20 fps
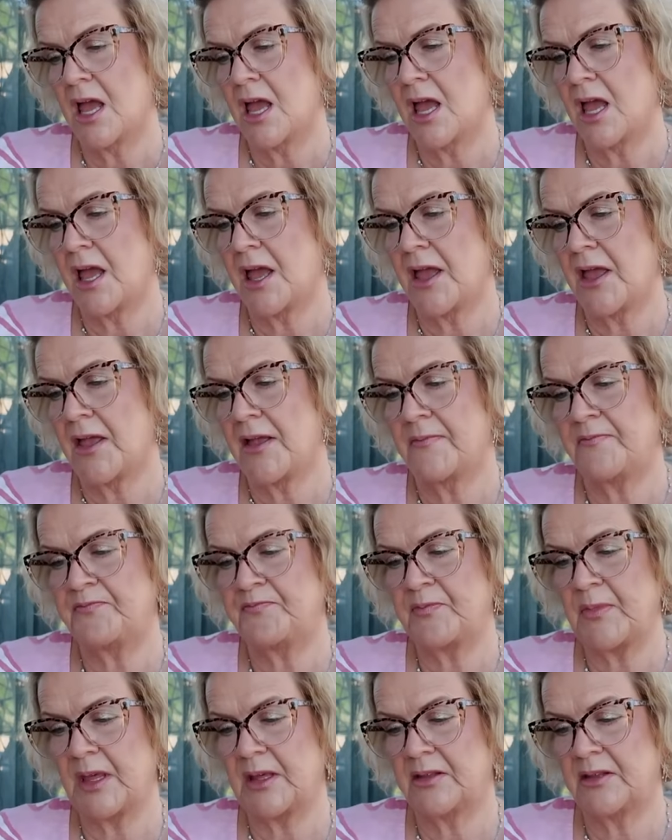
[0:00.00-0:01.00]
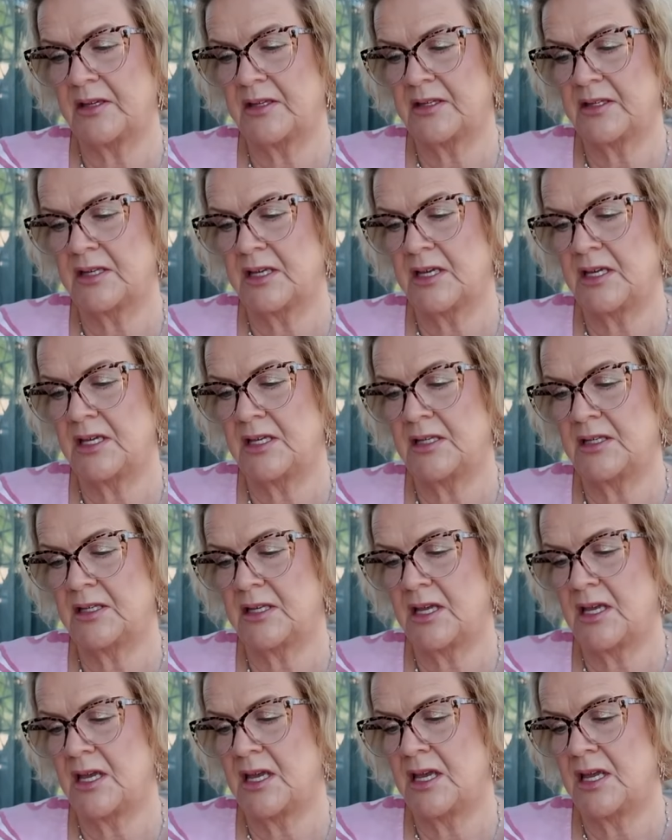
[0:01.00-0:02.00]
This is
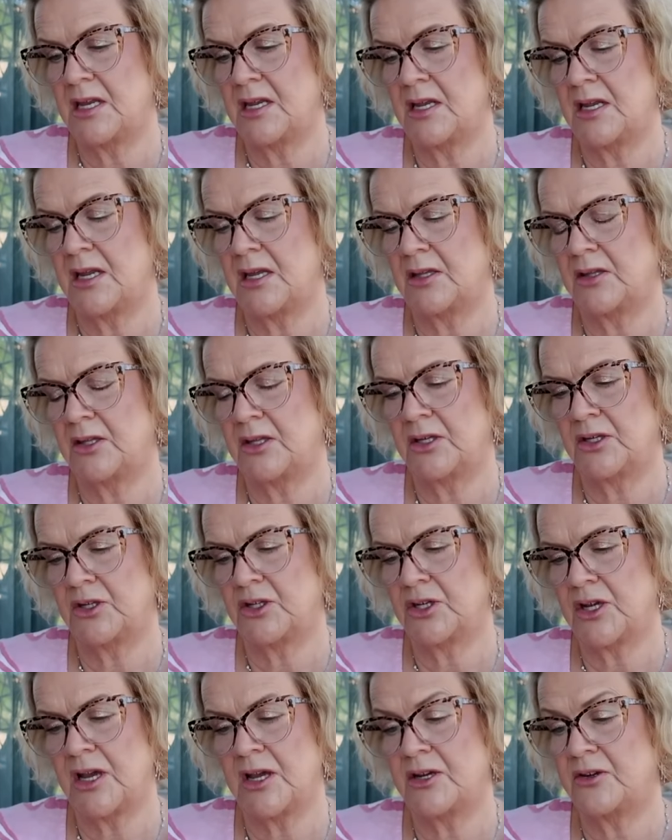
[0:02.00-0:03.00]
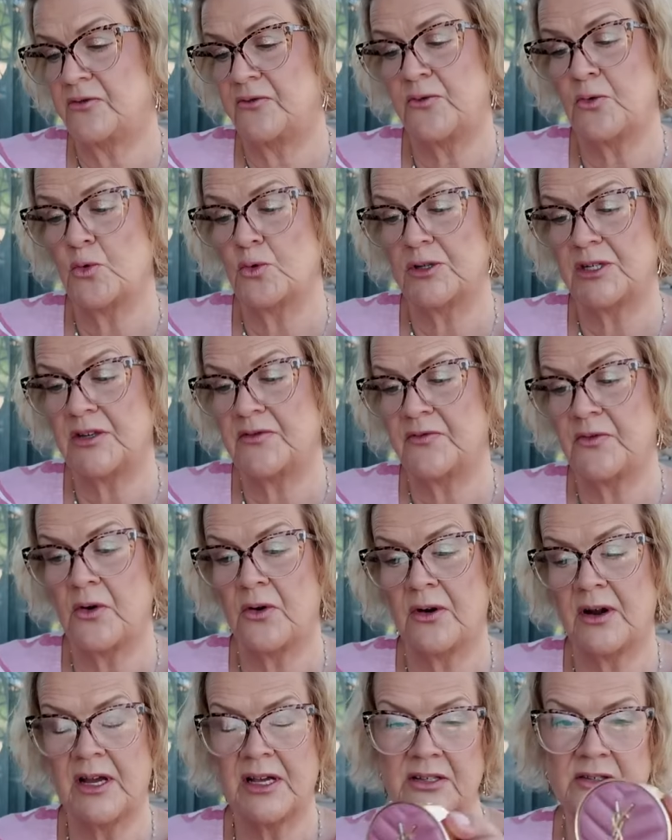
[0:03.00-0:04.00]
in the shade
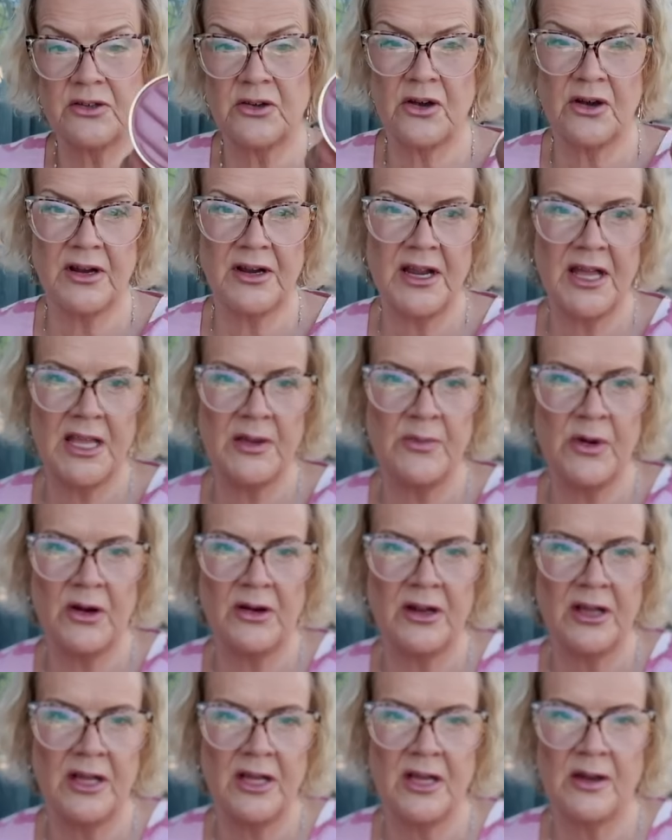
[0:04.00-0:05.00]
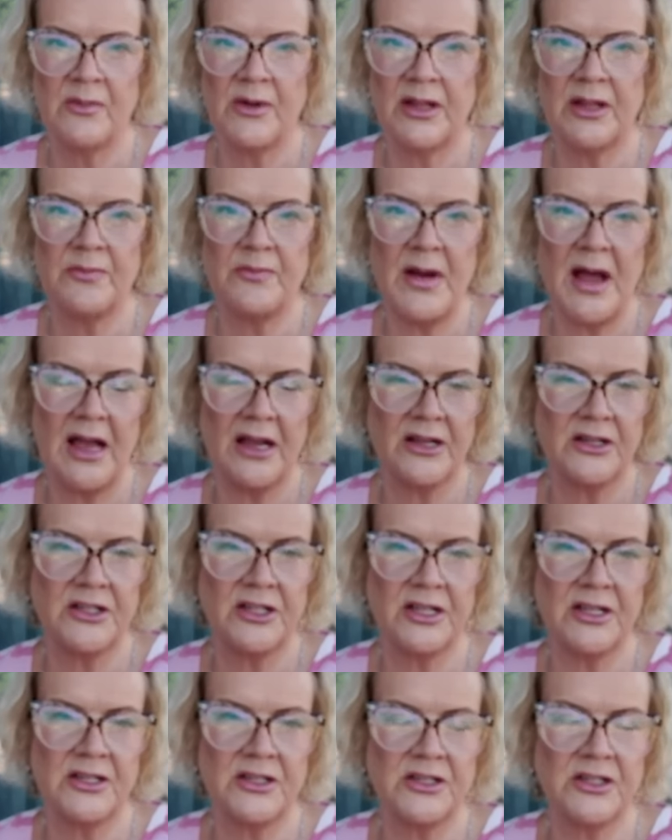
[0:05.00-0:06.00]
44. It hasn't got a name on, but the
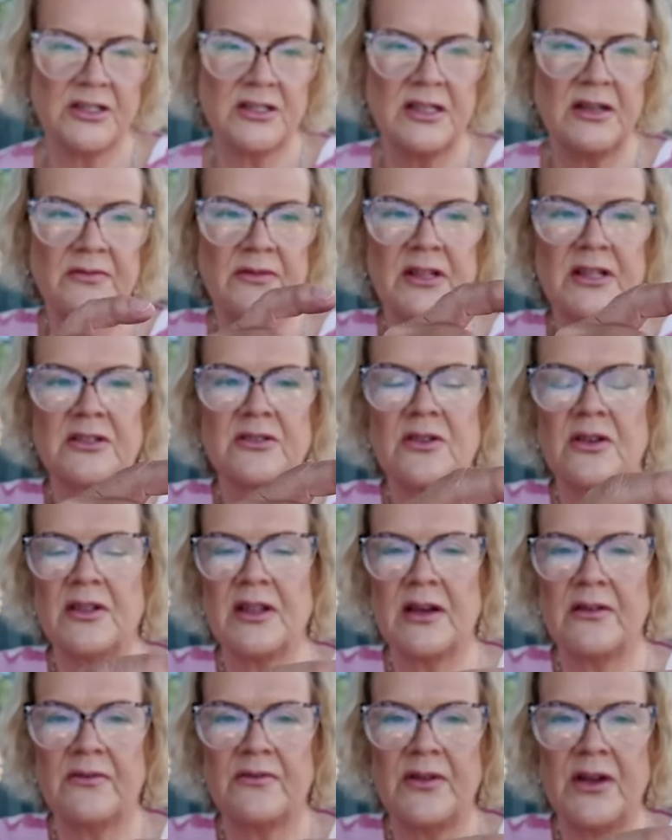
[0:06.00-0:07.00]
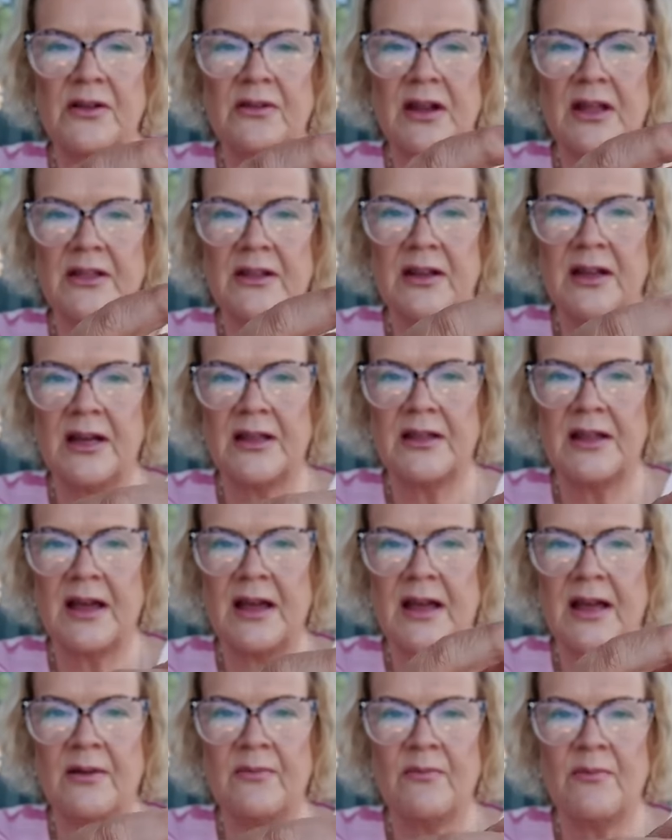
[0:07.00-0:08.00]
packaging is just lovely. It's got that faux leather like the
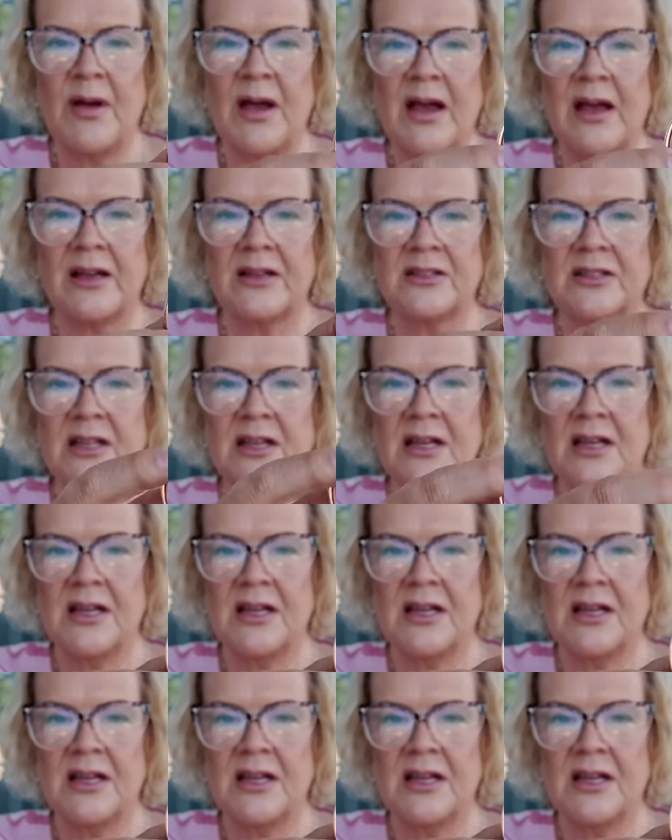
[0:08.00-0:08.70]
handbags.